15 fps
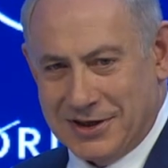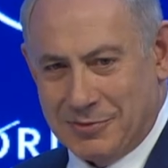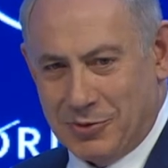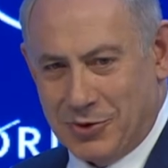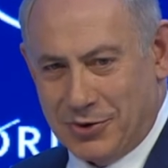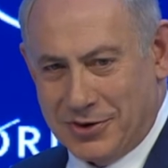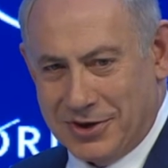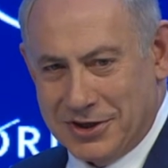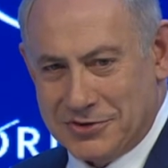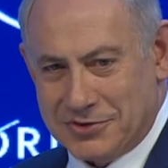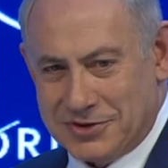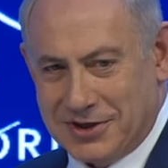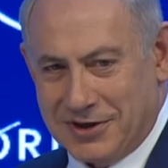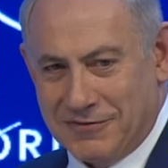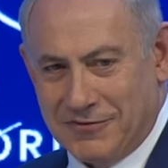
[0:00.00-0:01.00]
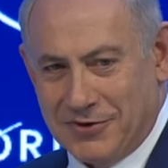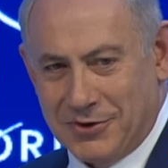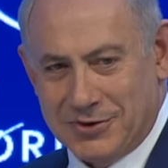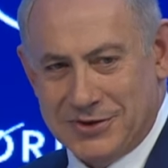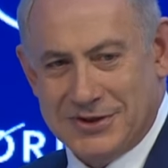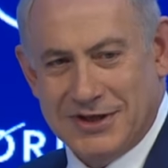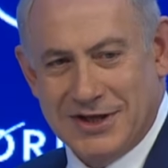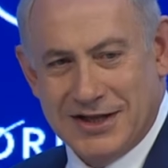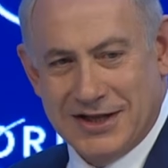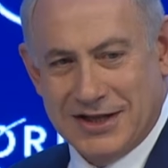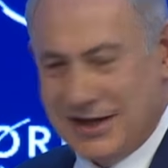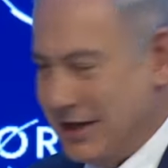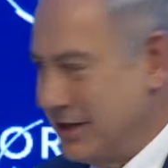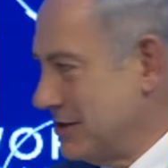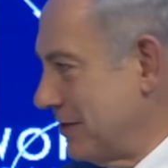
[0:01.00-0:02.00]
more interesting votes
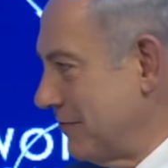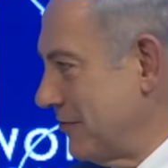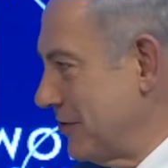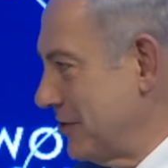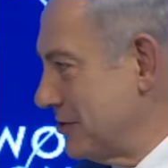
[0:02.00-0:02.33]
in some of